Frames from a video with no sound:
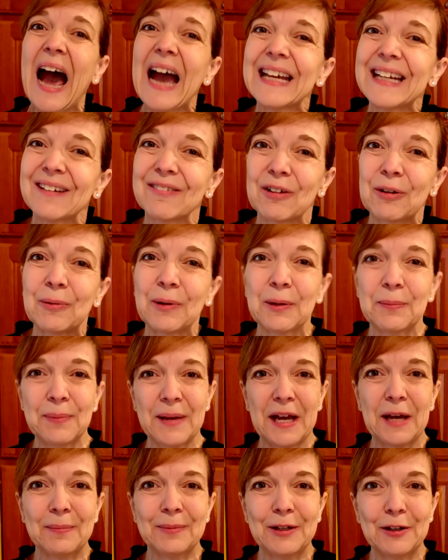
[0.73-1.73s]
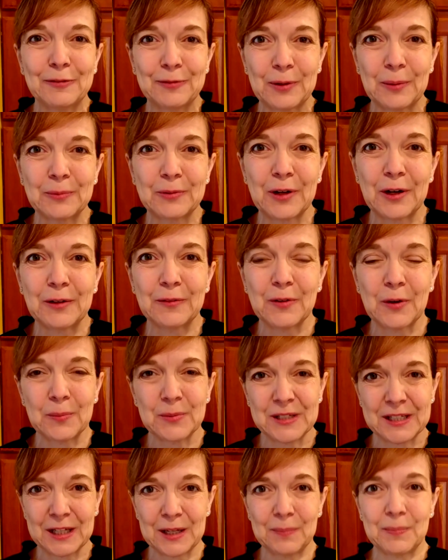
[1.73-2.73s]
Hi everyone, Pam here from Creative
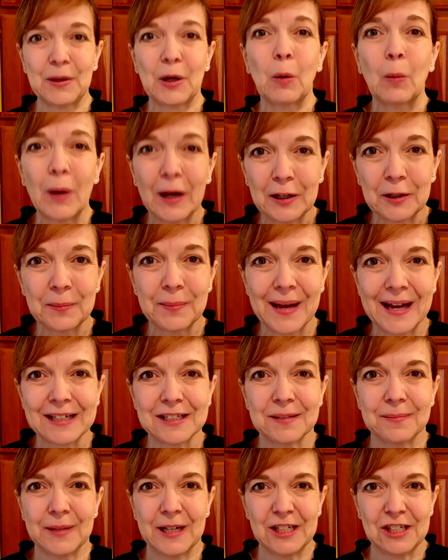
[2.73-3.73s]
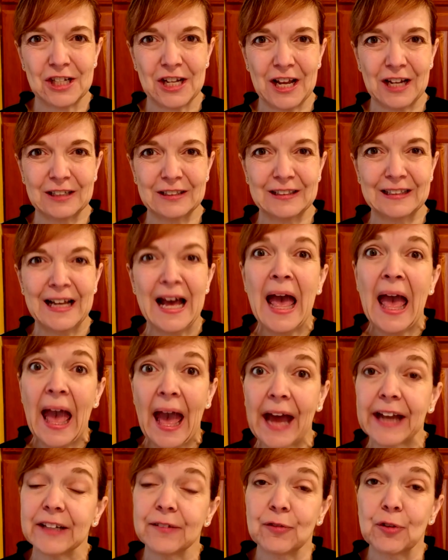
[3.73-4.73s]
Homescaping. Welcome back to my channel.
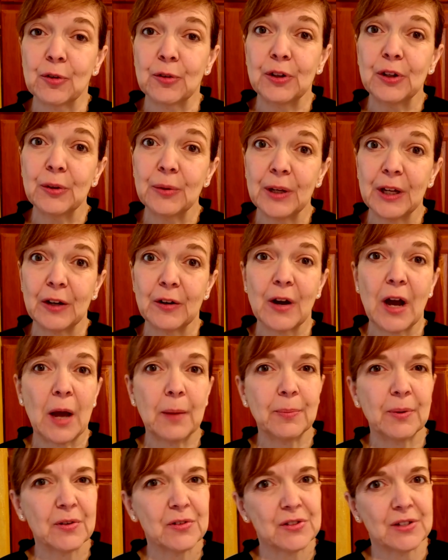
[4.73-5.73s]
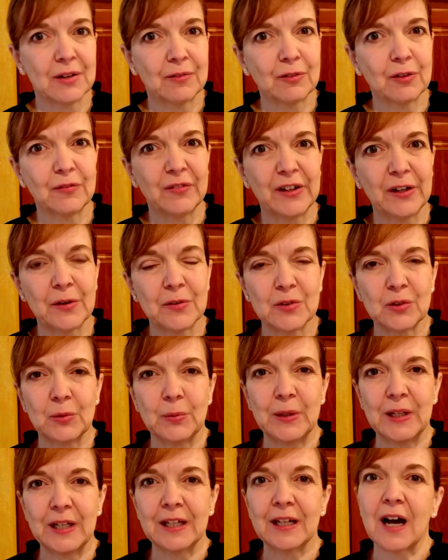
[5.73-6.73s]
And if you're new here, I post several videos
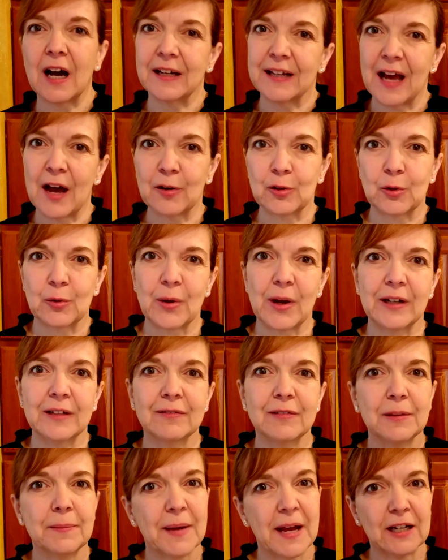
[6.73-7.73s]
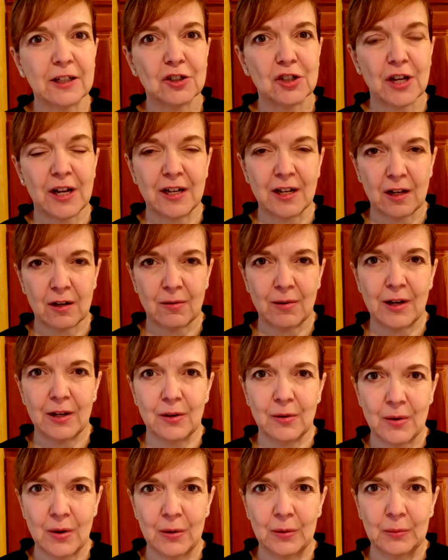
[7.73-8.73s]
a week on how to creatively manage and decorate
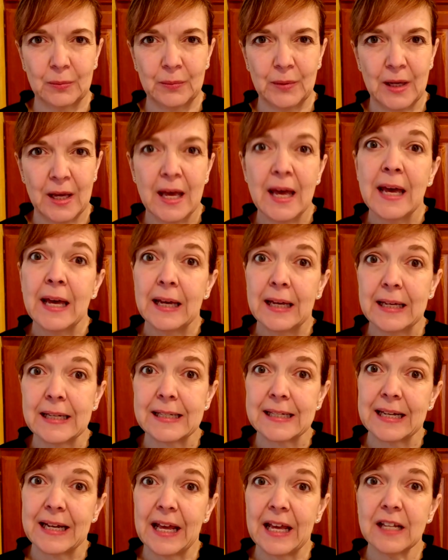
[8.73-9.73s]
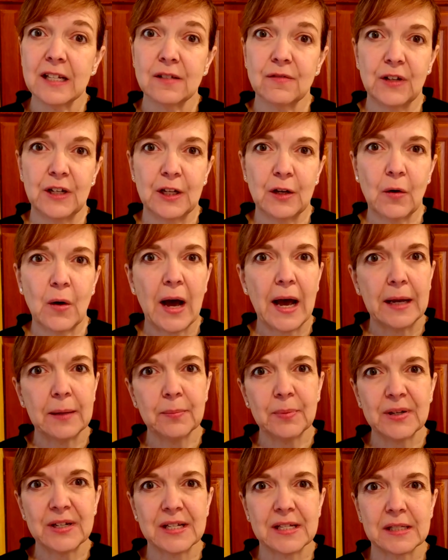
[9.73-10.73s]
your home. In today's video, I
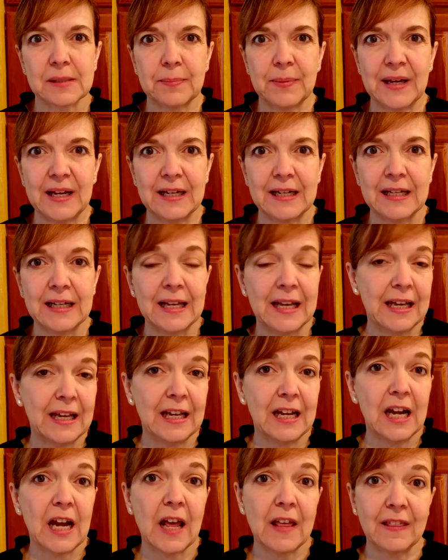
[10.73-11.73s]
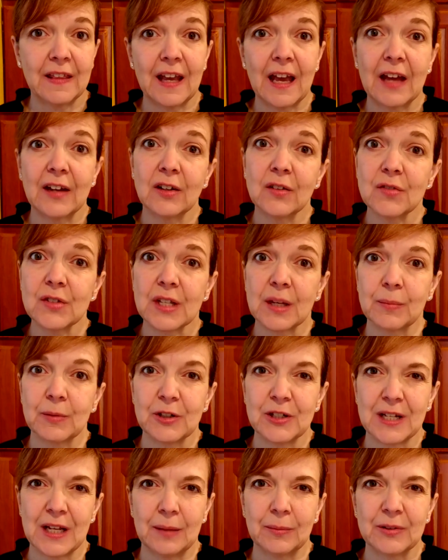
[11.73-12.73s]
am participating in the End of
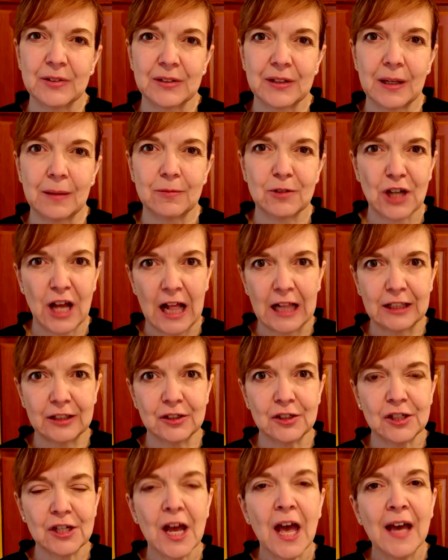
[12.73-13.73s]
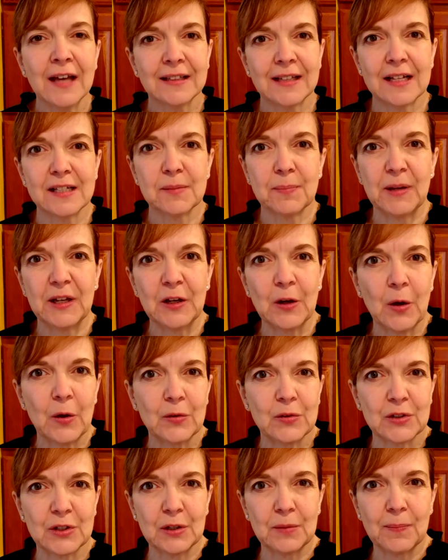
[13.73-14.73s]
Summer Tablescape Challenge that's being
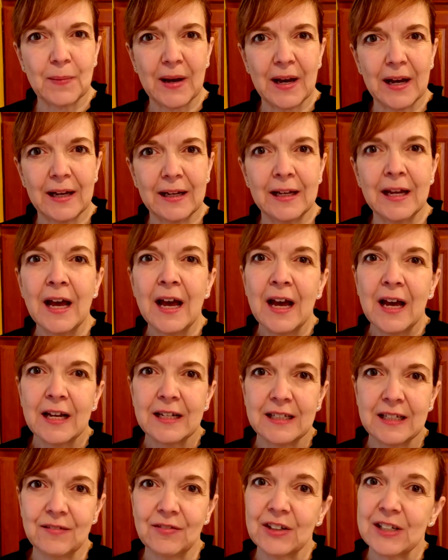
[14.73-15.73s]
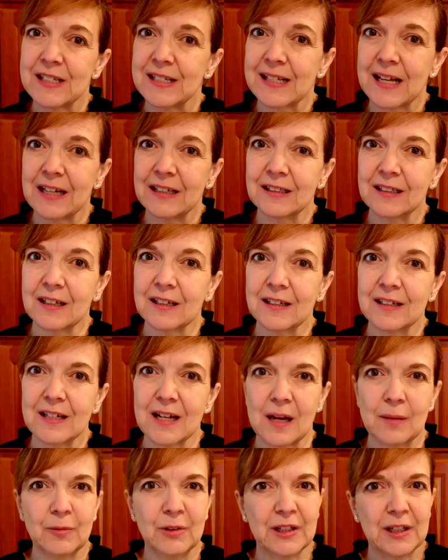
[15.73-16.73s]
hosted by Diva Designing on a
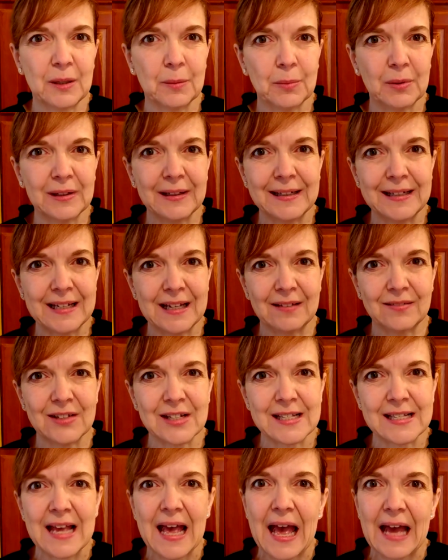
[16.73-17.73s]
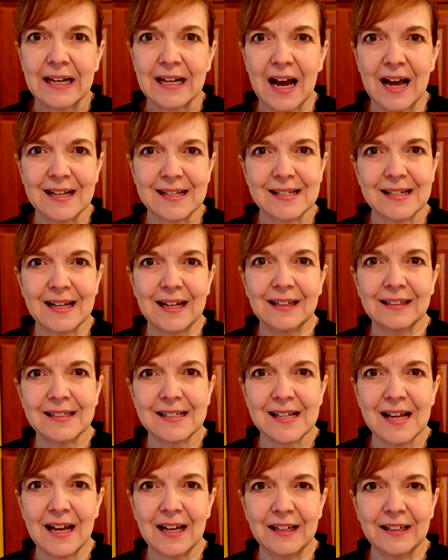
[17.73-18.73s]
Dime with Kimberly Davis and iStyle
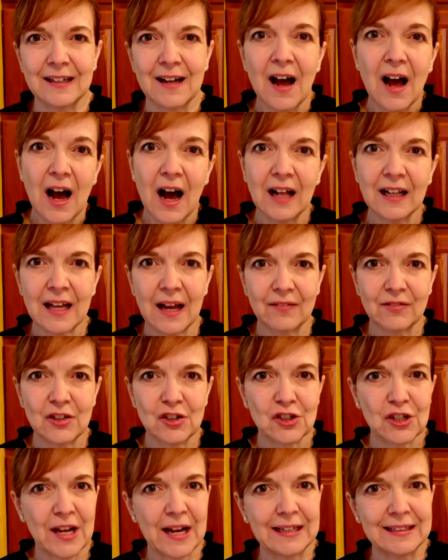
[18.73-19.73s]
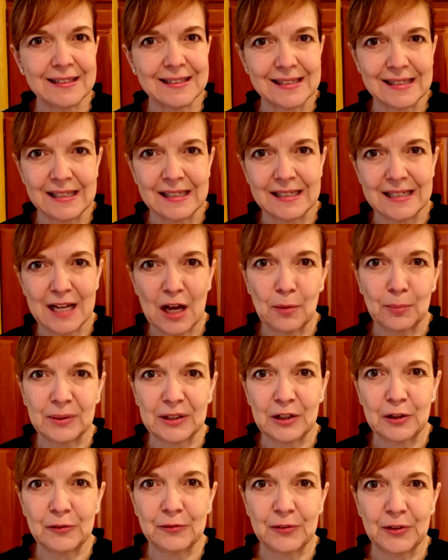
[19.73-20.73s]
Design. I'll have their channels linked down
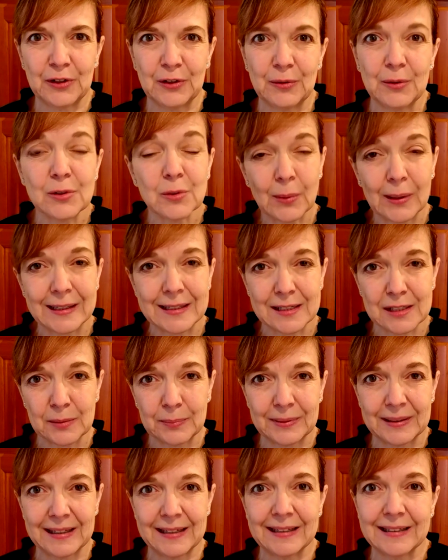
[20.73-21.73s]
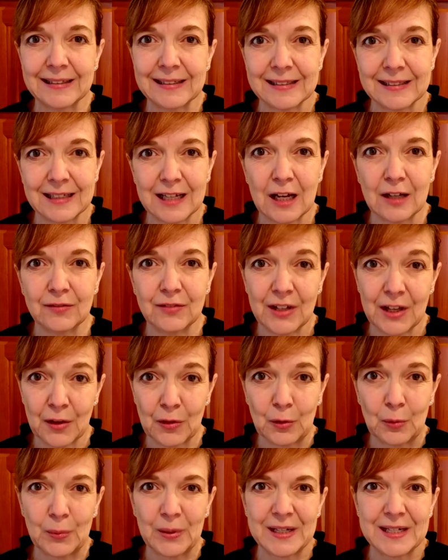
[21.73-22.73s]
below for you as well as the playlist of the
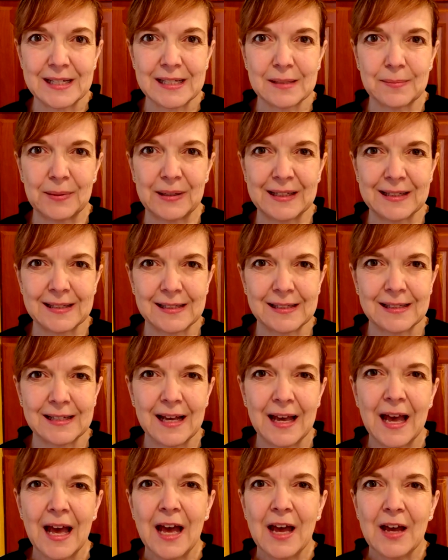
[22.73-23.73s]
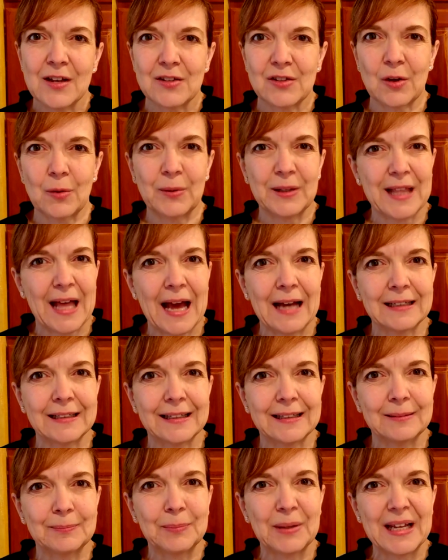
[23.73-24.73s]
other participants. So with that
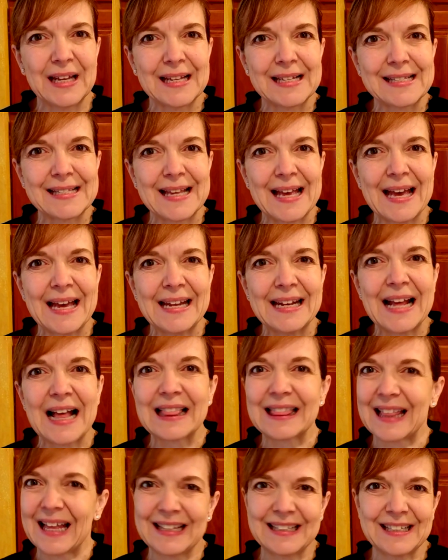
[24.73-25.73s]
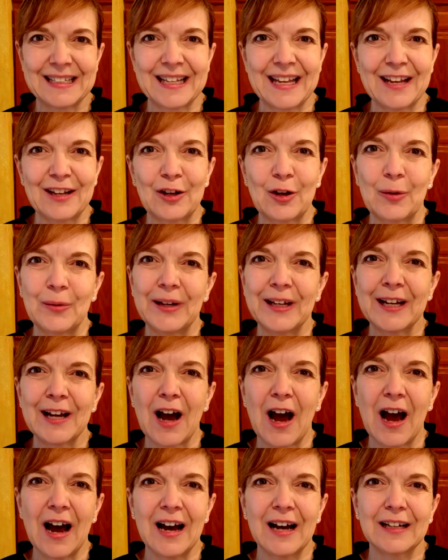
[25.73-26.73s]
being said, let's get going
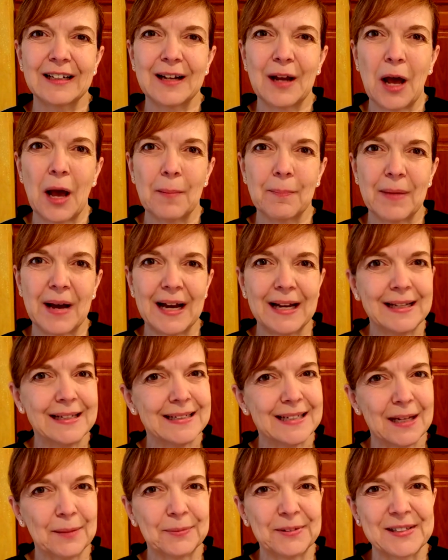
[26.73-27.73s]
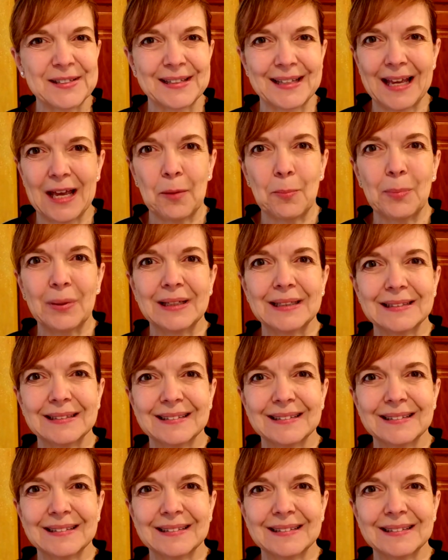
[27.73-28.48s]
on my tablescape.